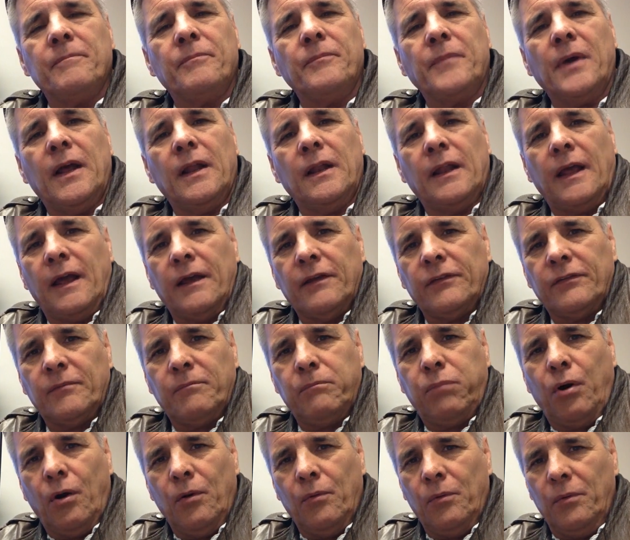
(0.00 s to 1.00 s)
my
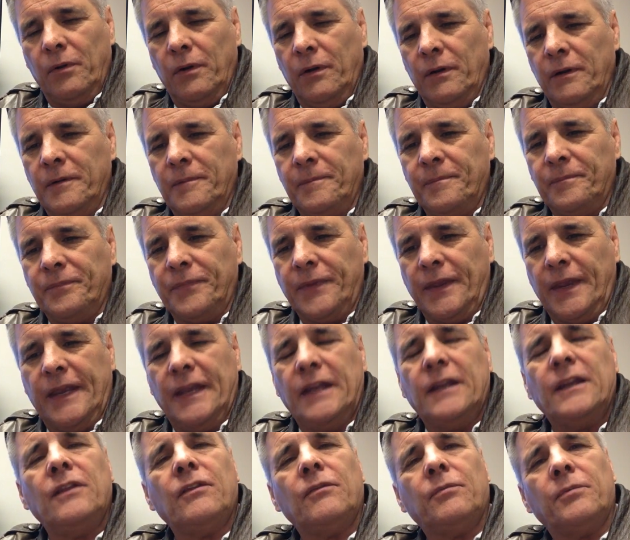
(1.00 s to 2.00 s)
last poll
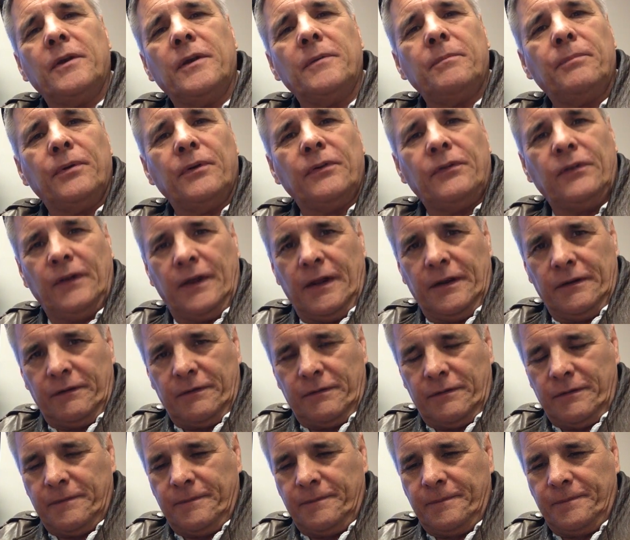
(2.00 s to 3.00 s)
83%.